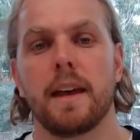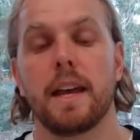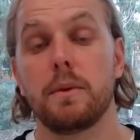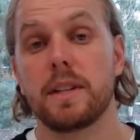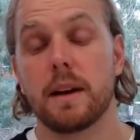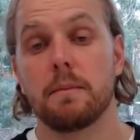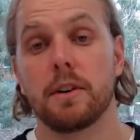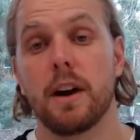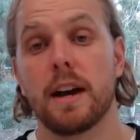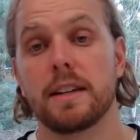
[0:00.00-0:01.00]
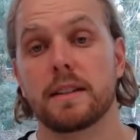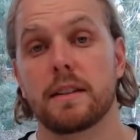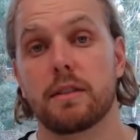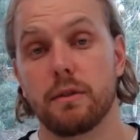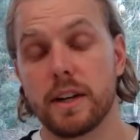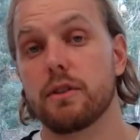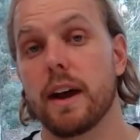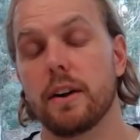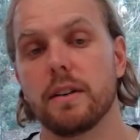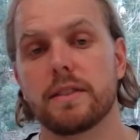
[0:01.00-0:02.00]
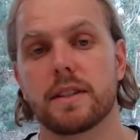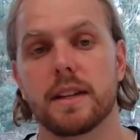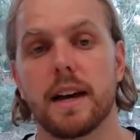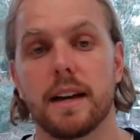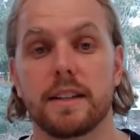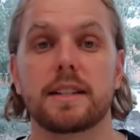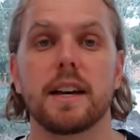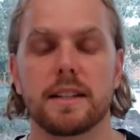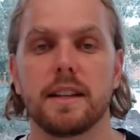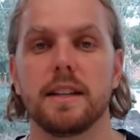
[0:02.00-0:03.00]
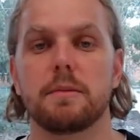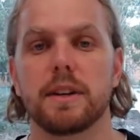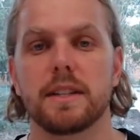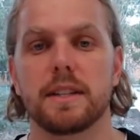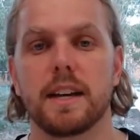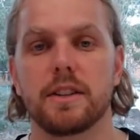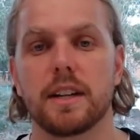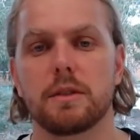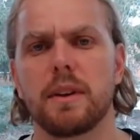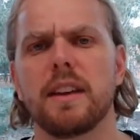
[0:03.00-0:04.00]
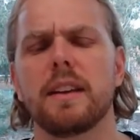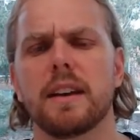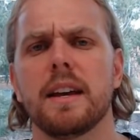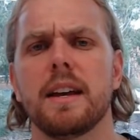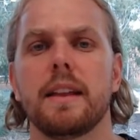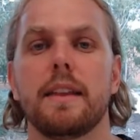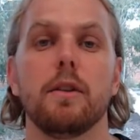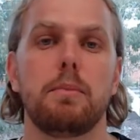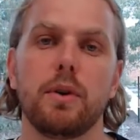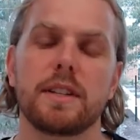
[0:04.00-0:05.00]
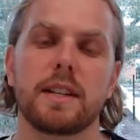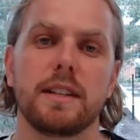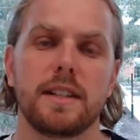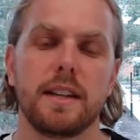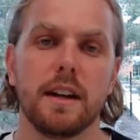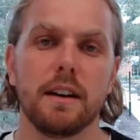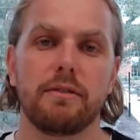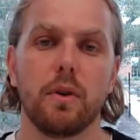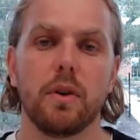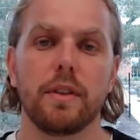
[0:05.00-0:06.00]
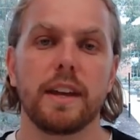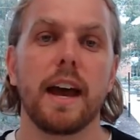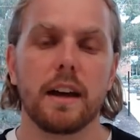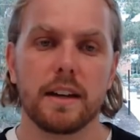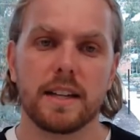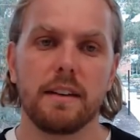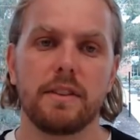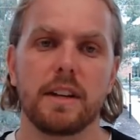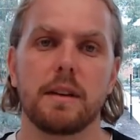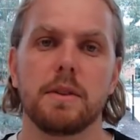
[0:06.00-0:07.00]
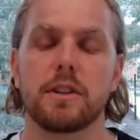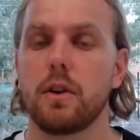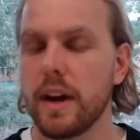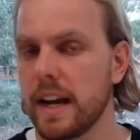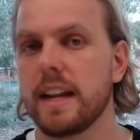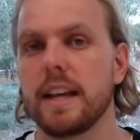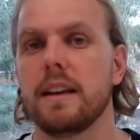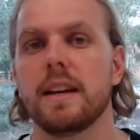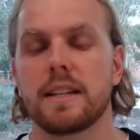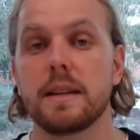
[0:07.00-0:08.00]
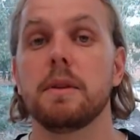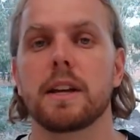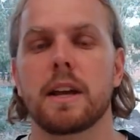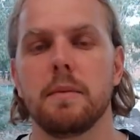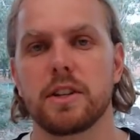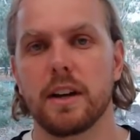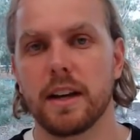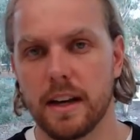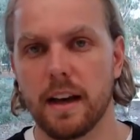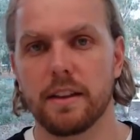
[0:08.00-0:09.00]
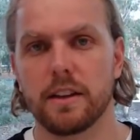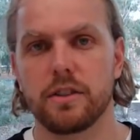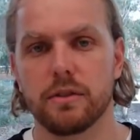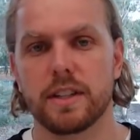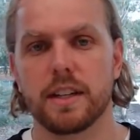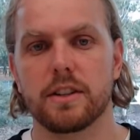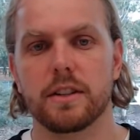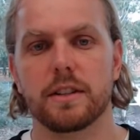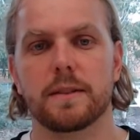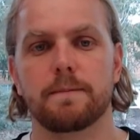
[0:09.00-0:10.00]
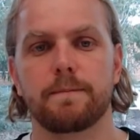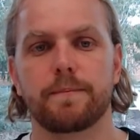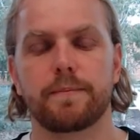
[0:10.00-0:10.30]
Here we summarise 3 trade-offs discussed in this presentation, as we think they're important to consider for the AI Safety Commissioner or any similar commissioner in other jurisdictions.